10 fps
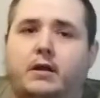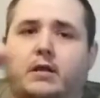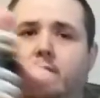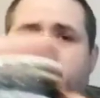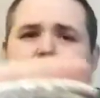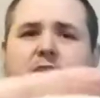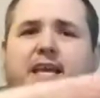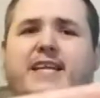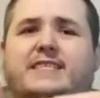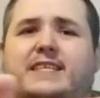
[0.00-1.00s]
No, they
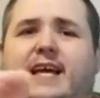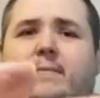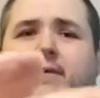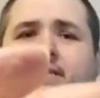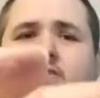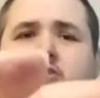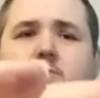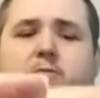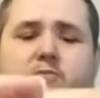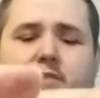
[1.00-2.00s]
can't see that, but they're
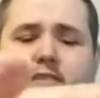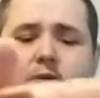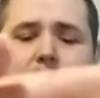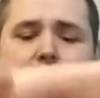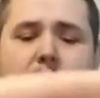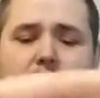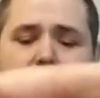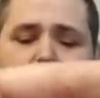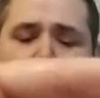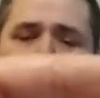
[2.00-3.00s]
spoons still, but
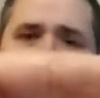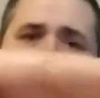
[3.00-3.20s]
we're